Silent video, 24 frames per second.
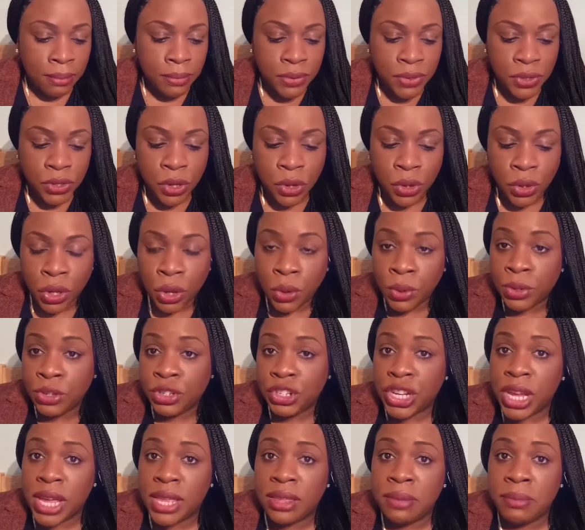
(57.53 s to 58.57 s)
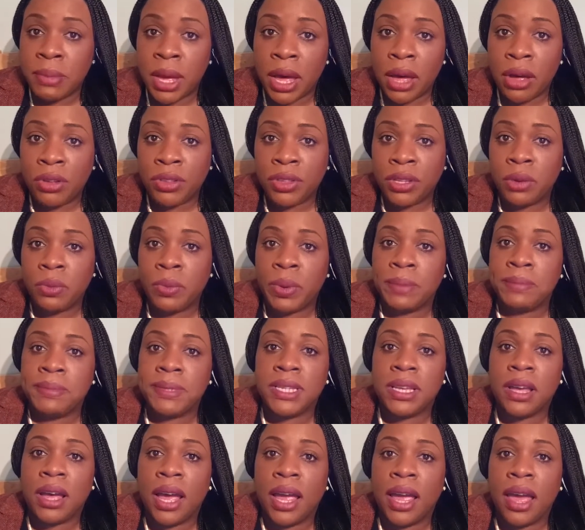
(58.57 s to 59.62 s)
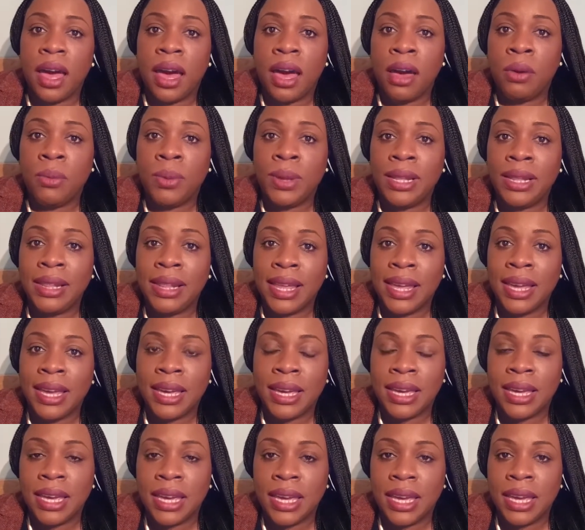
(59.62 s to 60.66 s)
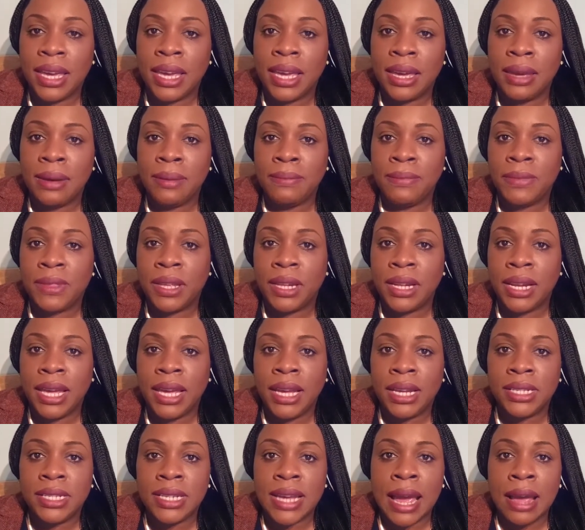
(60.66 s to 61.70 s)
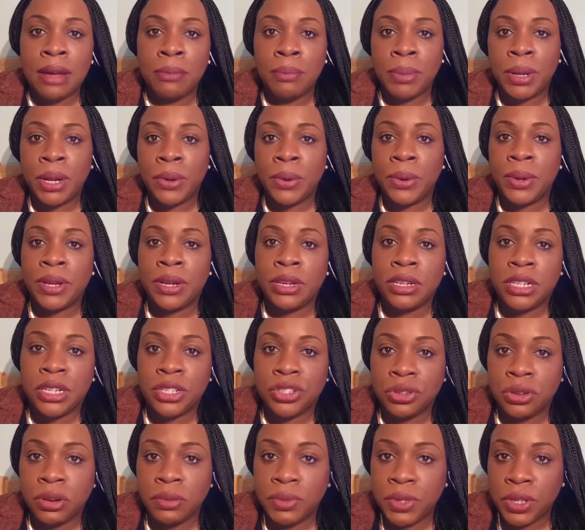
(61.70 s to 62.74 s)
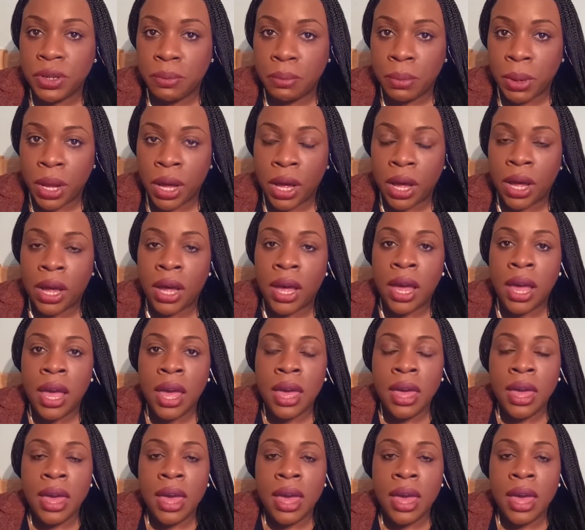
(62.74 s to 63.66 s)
So go and check them out on their website. I will link in the link down below in the description bar.